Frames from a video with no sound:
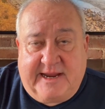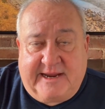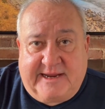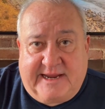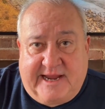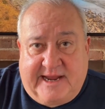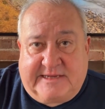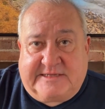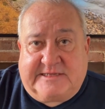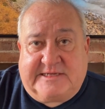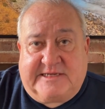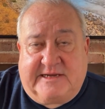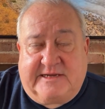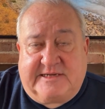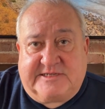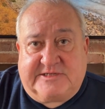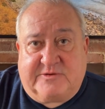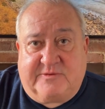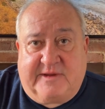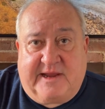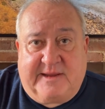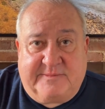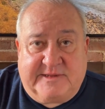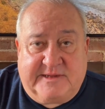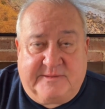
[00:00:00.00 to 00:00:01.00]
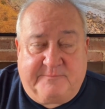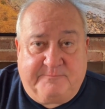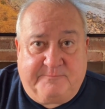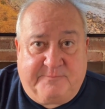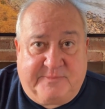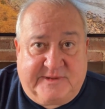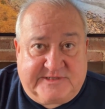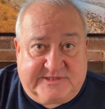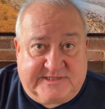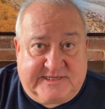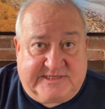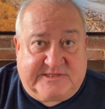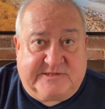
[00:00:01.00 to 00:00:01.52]
last year described the
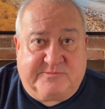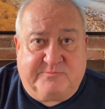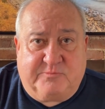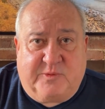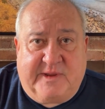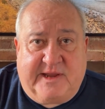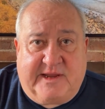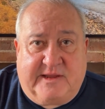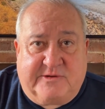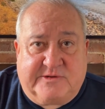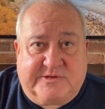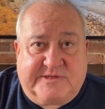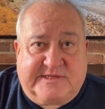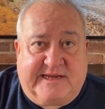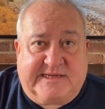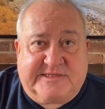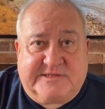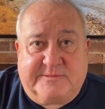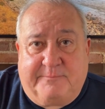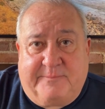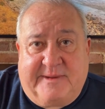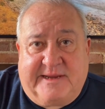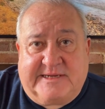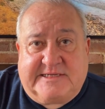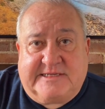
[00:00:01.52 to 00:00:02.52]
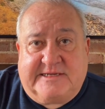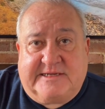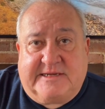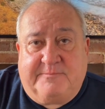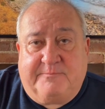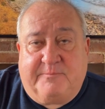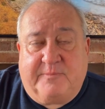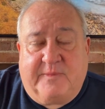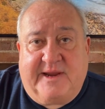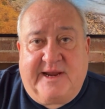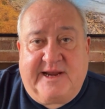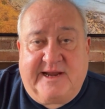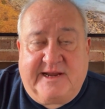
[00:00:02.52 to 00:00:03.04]
Princess of Wales as amazingly
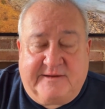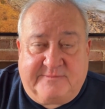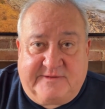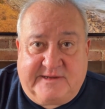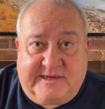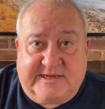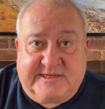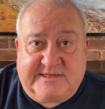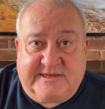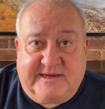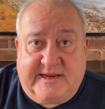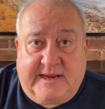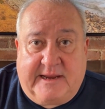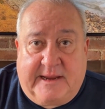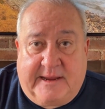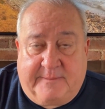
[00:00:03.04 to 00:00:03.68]
brave and as